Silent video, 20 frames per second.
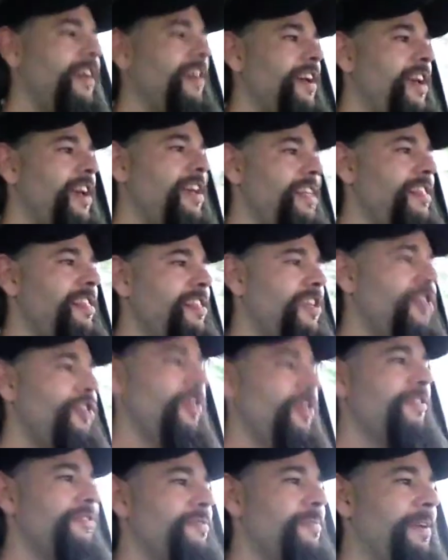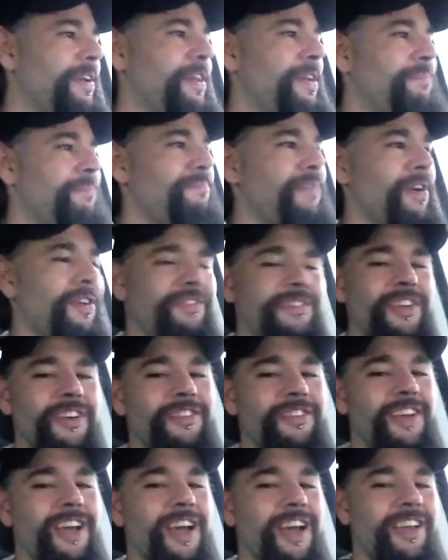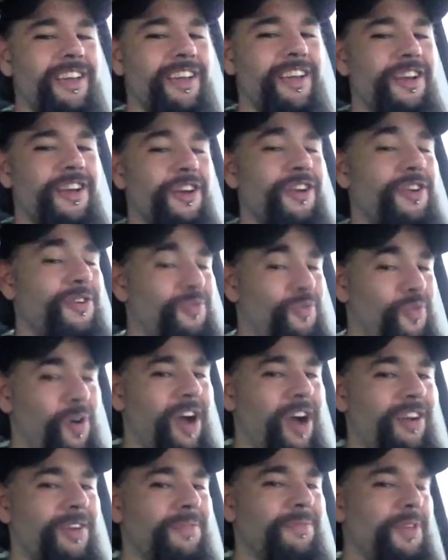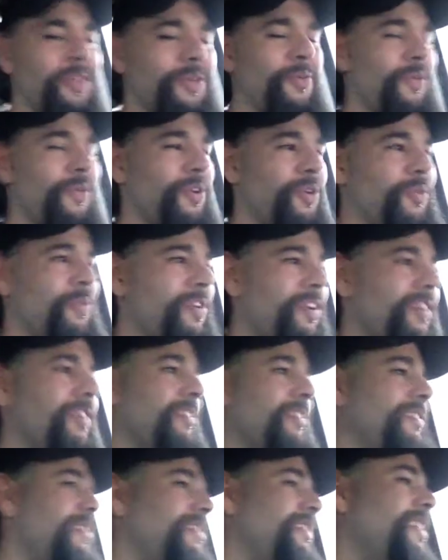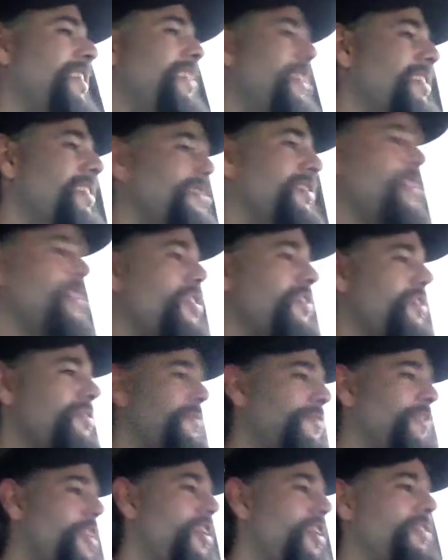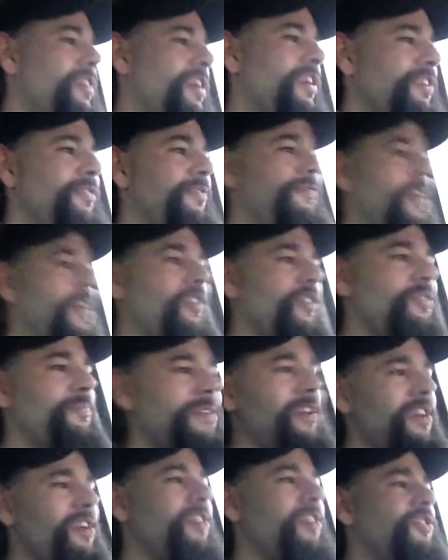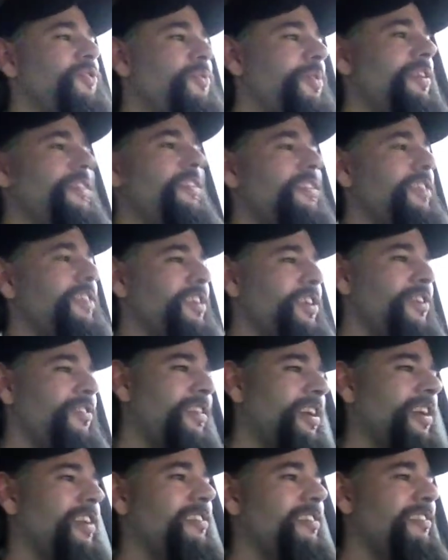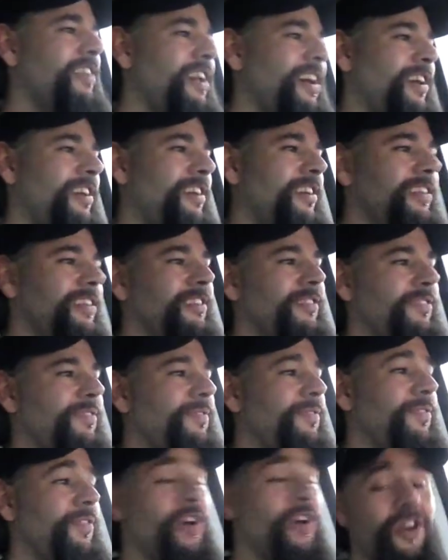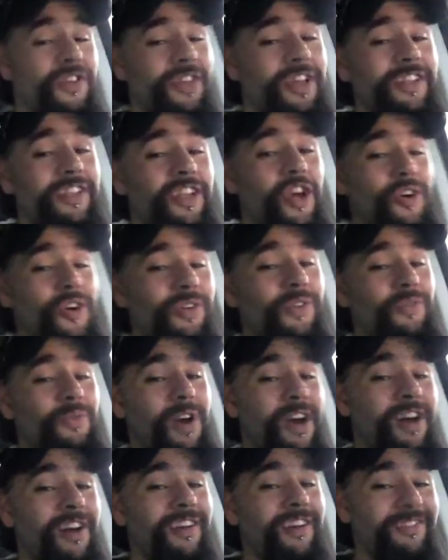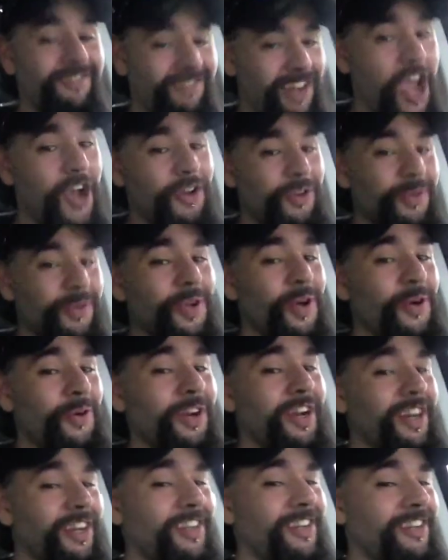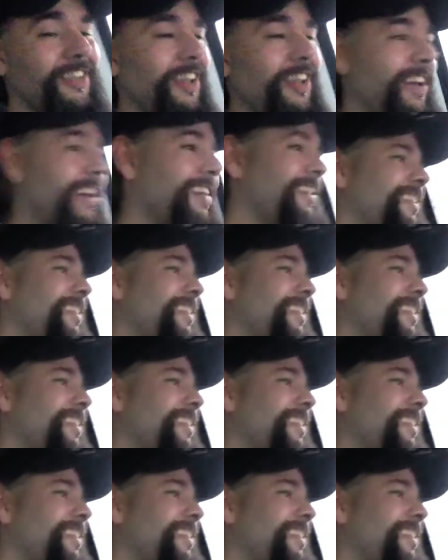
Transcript: Hello everybody, Burnedoutguy here, and welcome to the real world. So, for all that you follow me on Twitter, you know what I look like, and for all that don't, well, now you know what I look like.